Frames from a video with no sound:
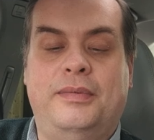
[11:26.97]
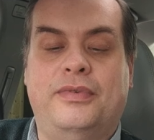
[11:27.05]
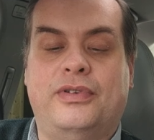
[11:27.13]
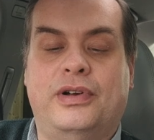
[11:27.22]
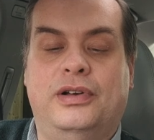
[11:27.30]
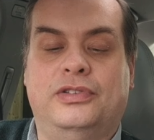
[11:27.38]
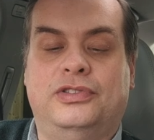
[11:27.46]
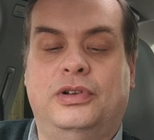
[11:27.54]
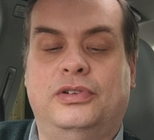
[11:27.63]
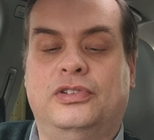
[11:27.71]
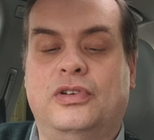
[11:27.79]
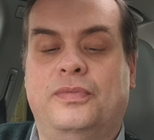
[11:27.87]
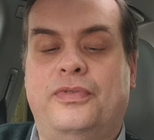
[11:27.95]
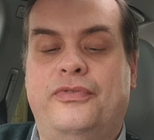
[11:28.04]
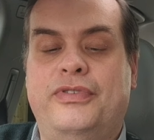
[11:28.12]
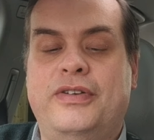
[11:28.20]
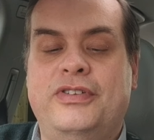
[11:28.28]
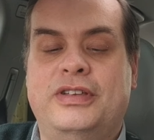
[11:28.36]
Number of cars sold has gone from
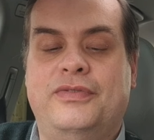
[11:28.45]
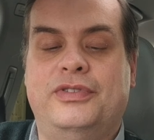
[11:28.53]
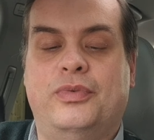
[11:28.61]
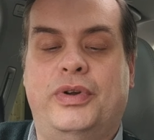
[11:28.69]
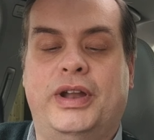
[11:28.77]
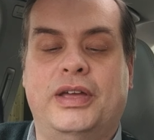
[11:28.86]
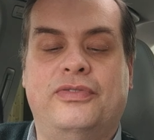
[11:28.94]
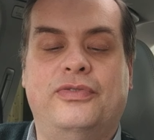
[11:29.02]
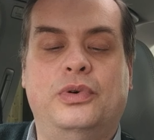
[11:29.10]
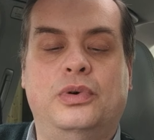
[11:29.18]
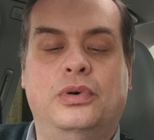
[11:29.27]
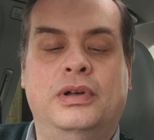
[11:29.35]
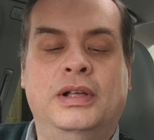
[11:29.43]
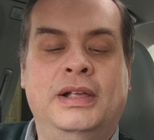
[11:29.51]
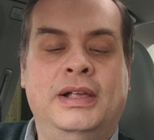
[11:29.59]
337 to 184.